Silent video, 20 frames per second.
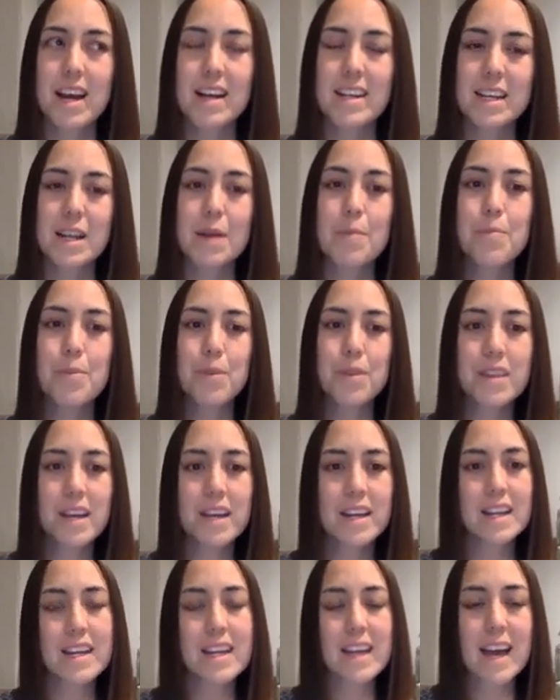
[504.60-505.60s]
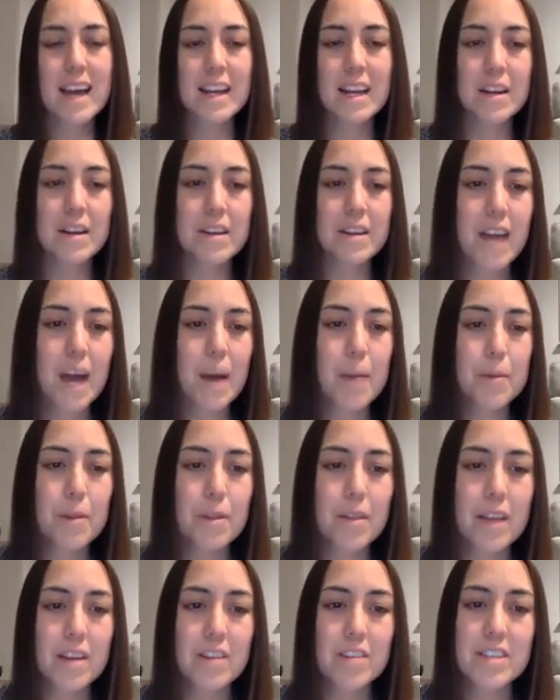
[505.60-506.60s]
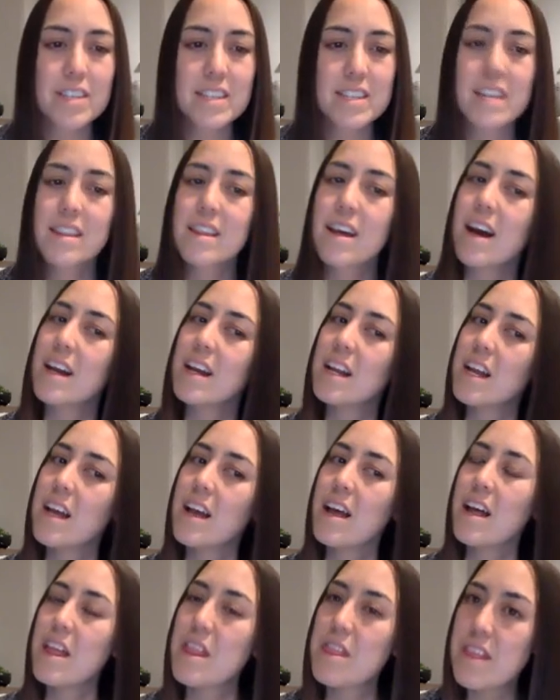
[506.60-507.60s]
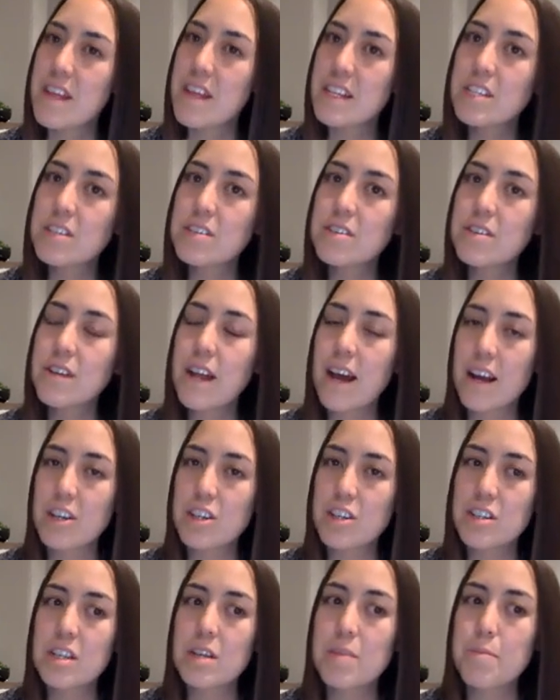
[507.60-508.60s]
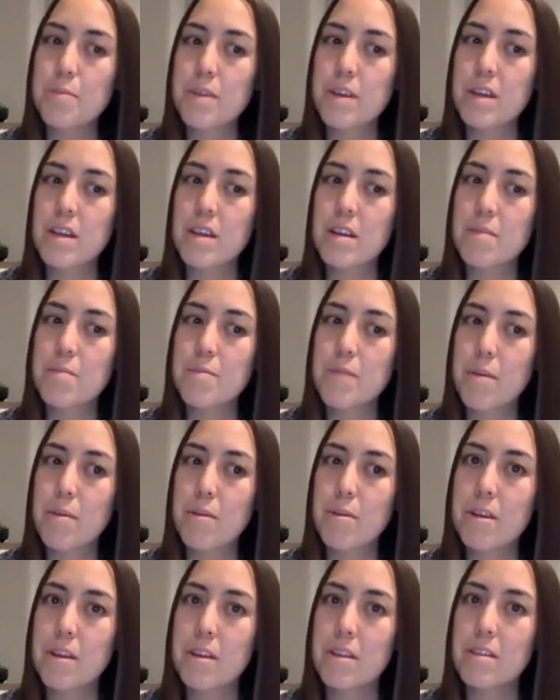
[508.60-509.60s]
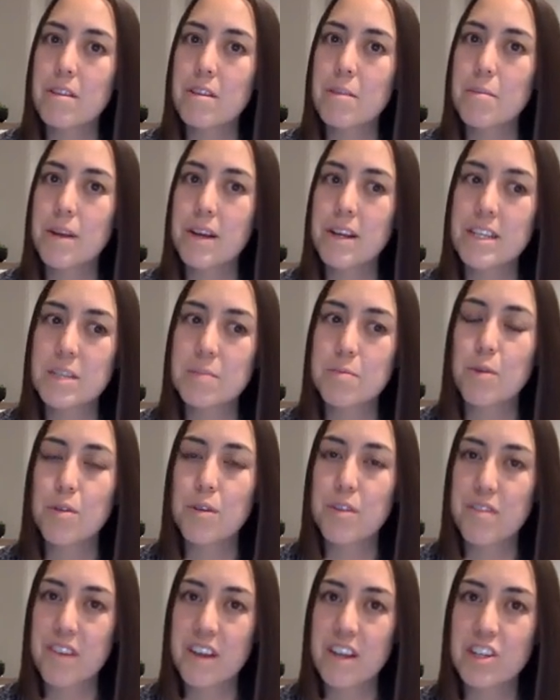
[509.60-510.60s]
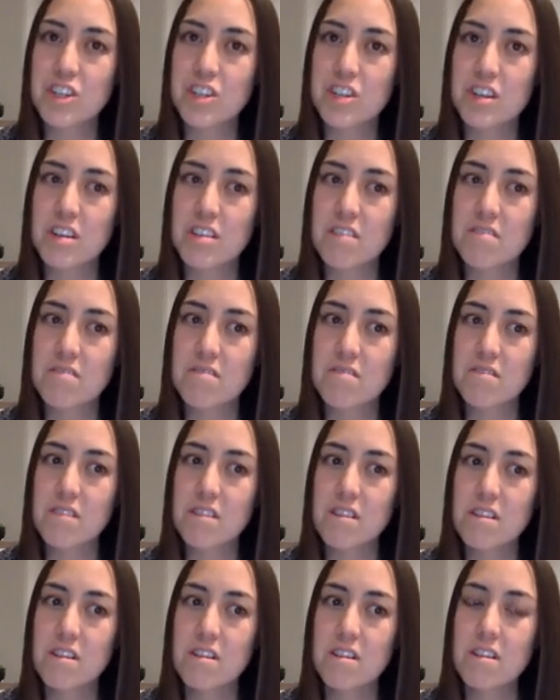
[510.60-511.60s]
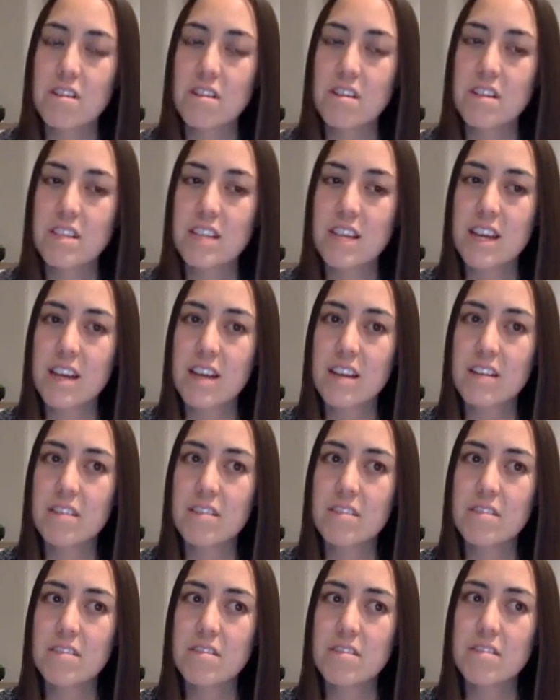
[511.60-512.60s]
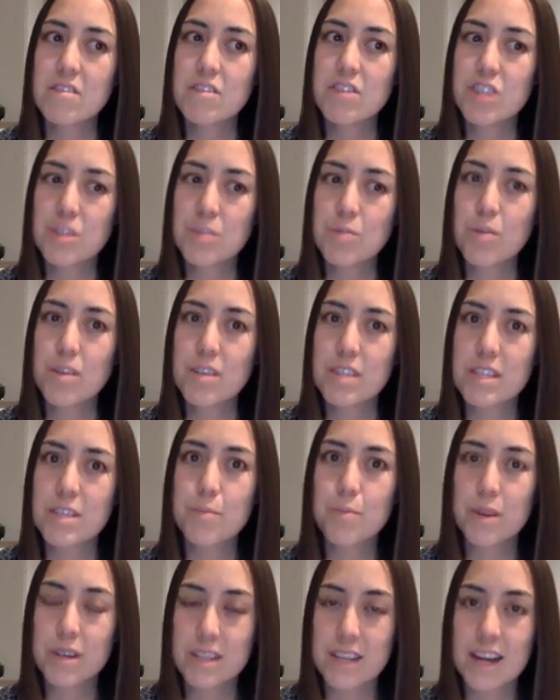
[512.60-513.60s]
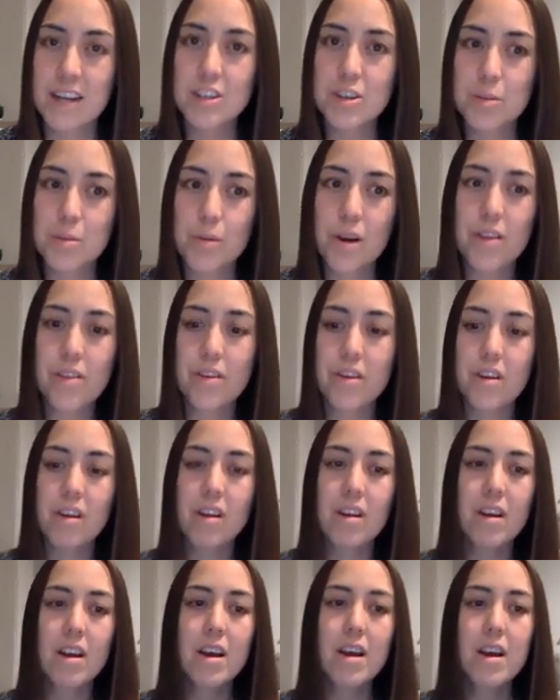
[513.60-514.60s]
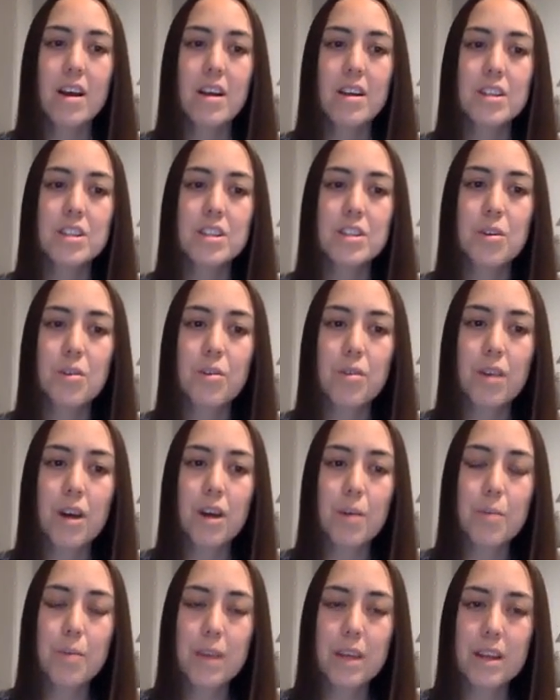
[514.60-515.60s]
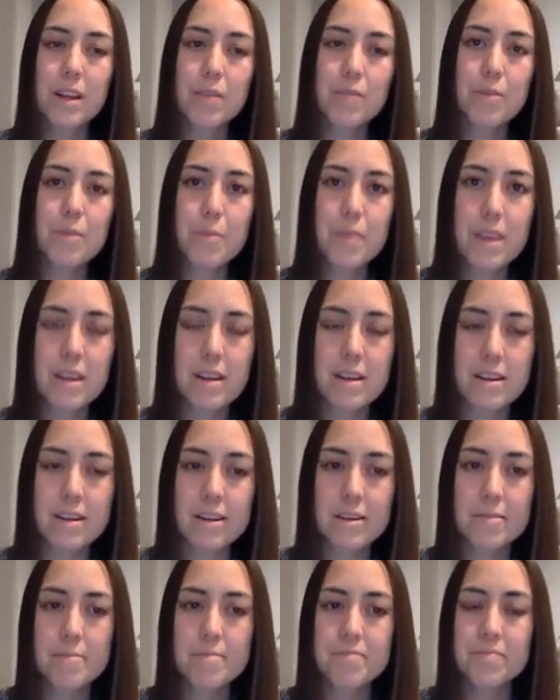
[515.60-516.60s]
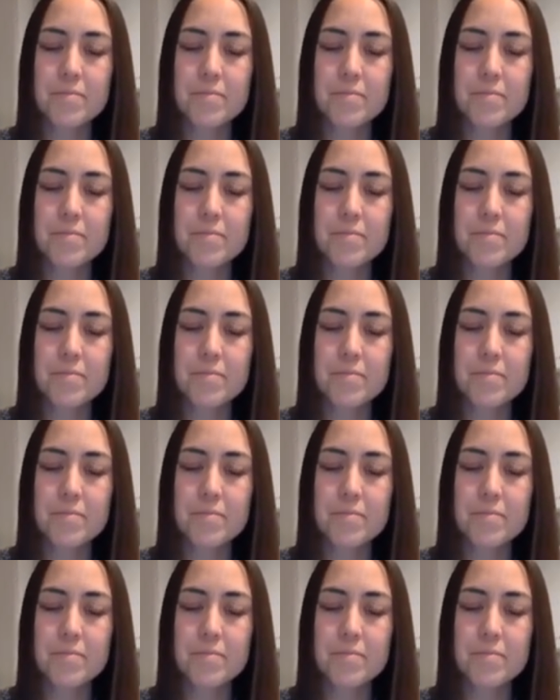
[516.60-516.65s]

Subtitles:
And I put that again in capital letters because I thought this could actually be maybe the biggest motivation, is that she wants to protect her brother. So I'll pick it up from here.